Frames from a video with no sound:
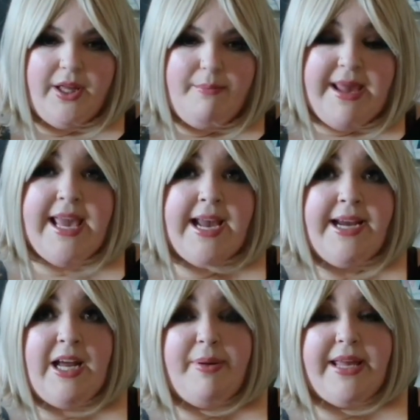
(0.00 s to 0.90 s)
Making
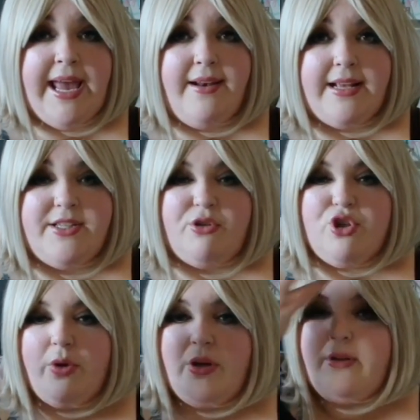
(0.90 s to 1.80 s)
it up again, as
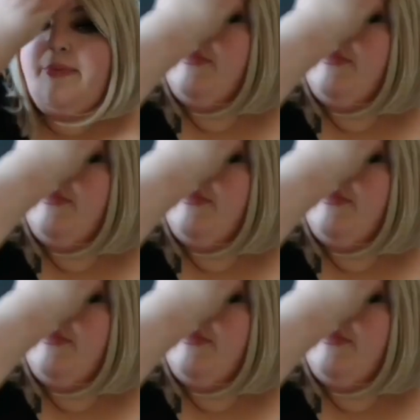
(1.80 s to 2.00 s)
usual?